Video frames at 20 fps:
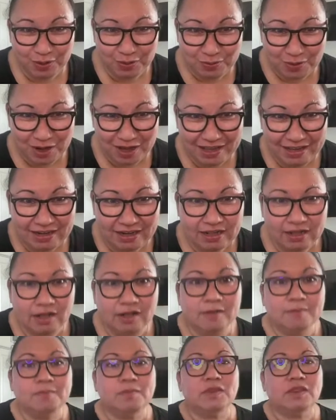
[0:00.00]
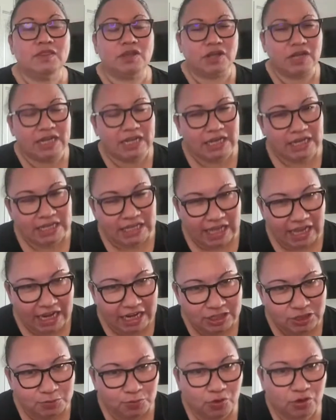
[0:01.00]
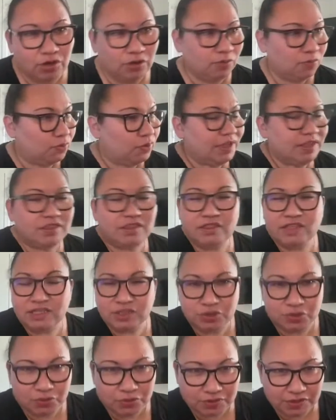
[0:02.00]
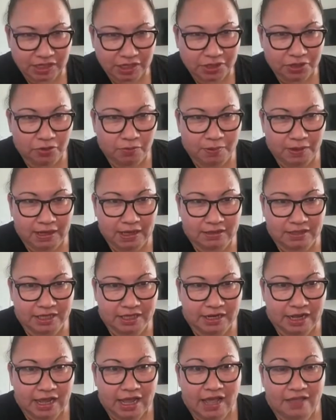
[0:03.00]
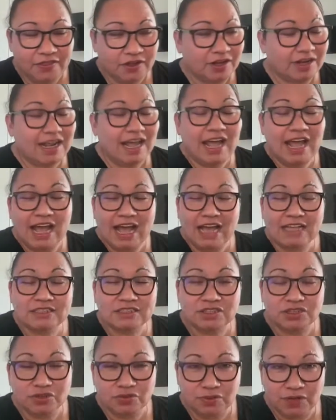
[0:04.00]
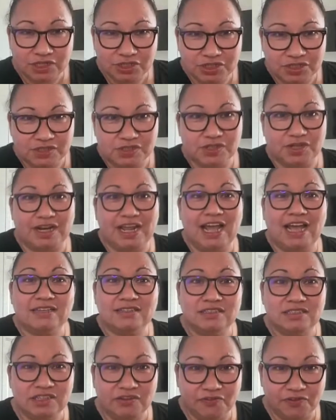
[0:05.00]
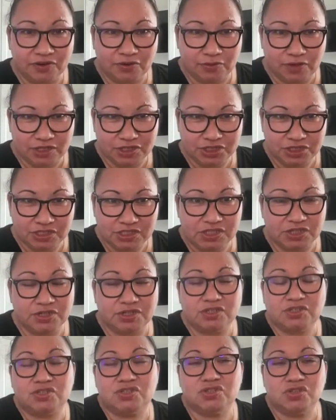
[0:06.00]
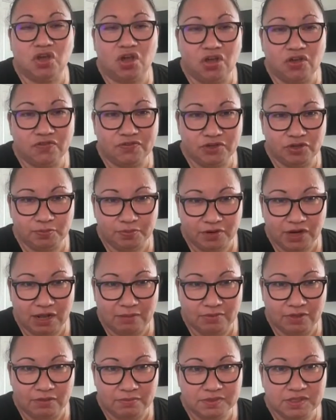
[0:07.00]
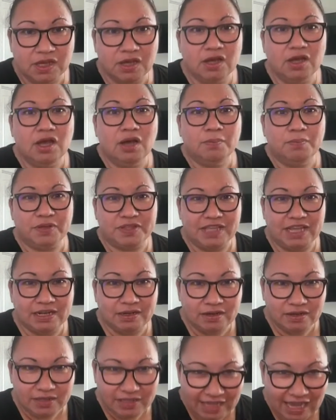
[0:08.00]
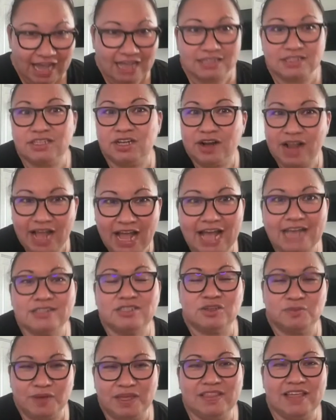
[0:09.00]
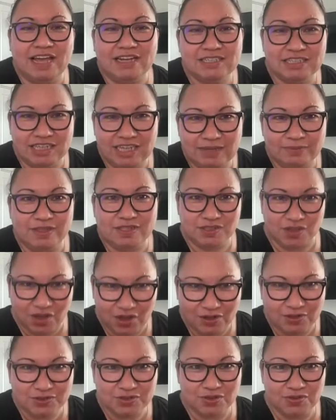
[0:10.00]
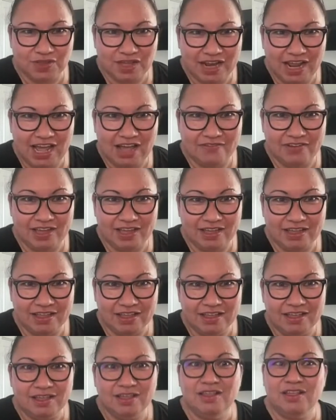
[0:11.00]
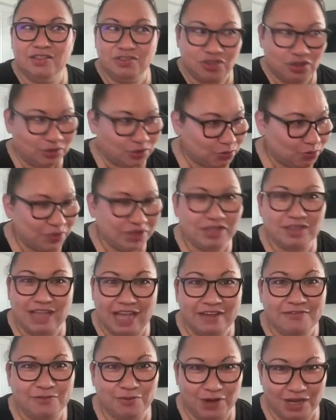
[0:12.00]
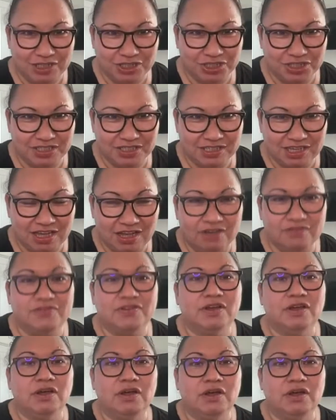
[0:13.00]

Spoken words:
we want. They're going to engage more with these tools like Copilot, and they're going to ask new questions. They're going to ask different questions. They're going to solve new problems. But then, yes, there has to be that team that's also then having those real life questions of,